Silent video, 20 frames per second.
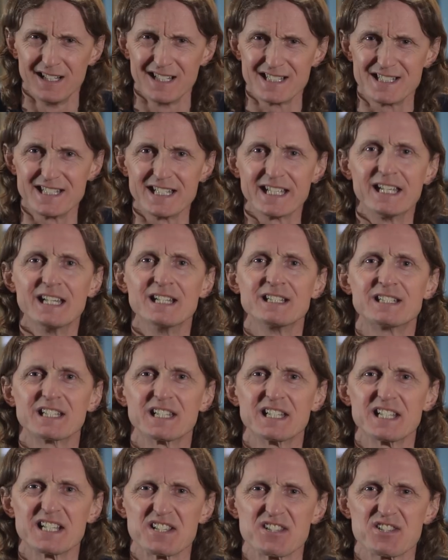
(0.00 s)
Dig into
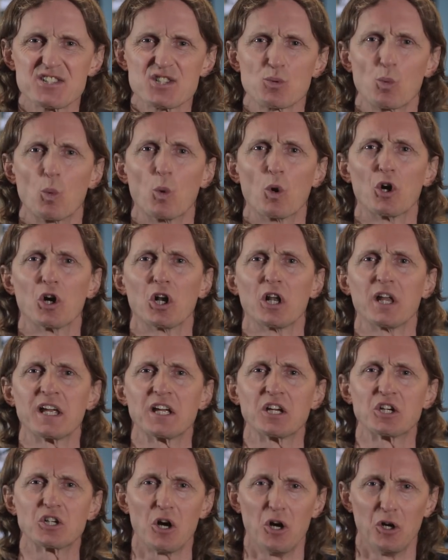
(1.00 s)
this
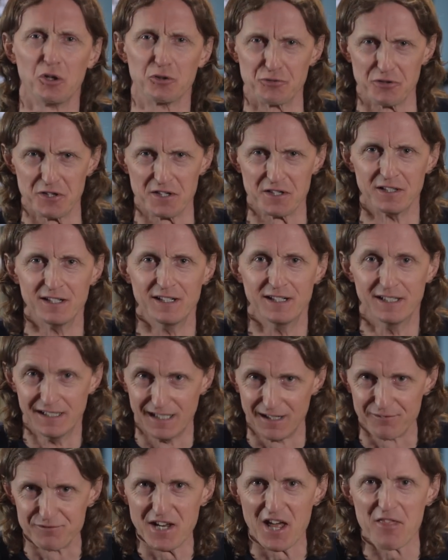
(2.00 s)
swirling cauldron
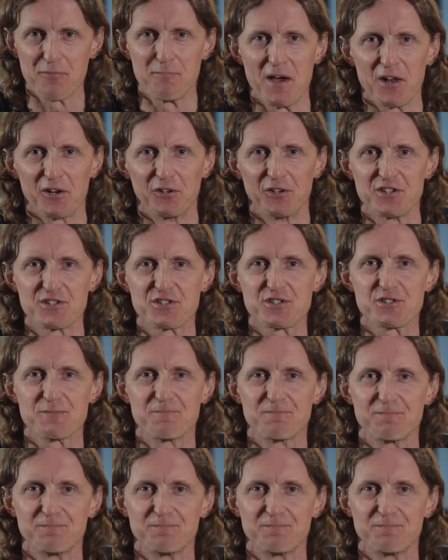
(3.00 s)
of death metalness.